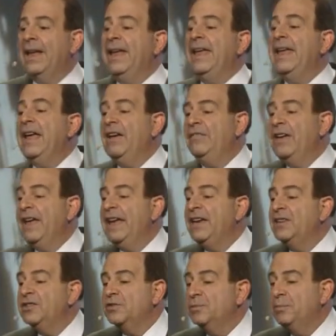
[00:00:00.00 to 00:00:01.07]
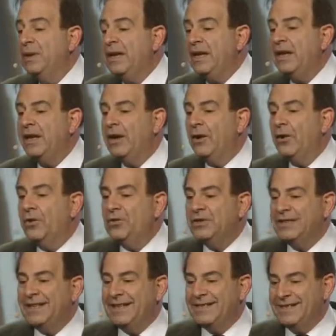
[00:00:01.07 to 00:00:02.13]
EFAs,
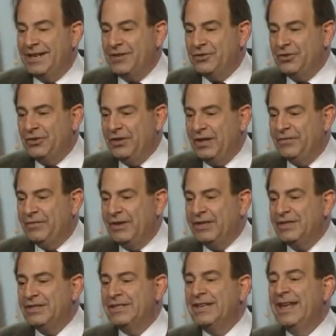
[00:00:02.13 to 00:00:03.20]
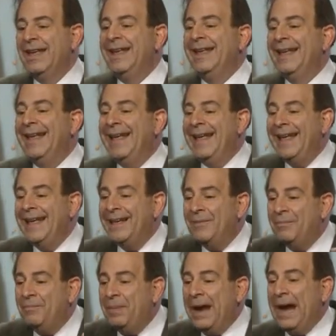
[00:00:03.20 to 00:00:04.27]
PEOs, the essential difference,
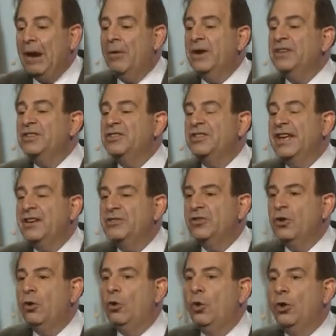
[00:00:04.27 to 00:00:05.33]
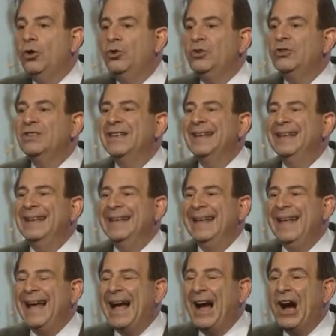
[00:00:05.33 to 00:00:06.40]
parent essential oils
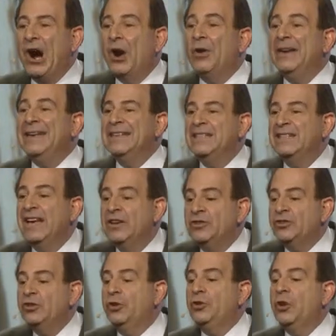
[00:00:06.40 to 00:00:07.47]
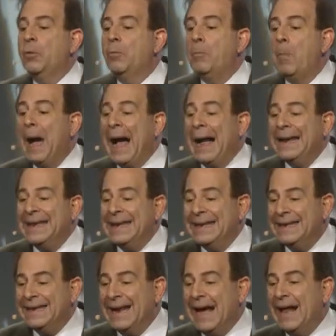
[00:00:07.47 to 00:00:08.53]
are essential. Your body
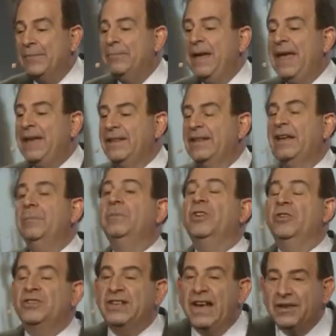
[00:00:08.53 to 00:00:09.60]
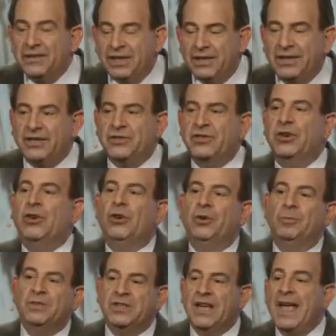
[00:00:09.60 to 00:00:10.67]
cannot make them. They're technically
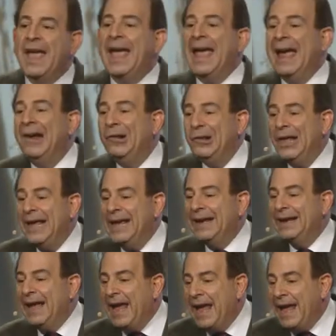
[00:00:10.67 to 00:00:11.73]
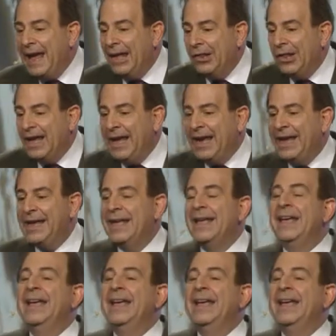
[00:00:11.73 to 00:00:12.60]
termed LA and ALA.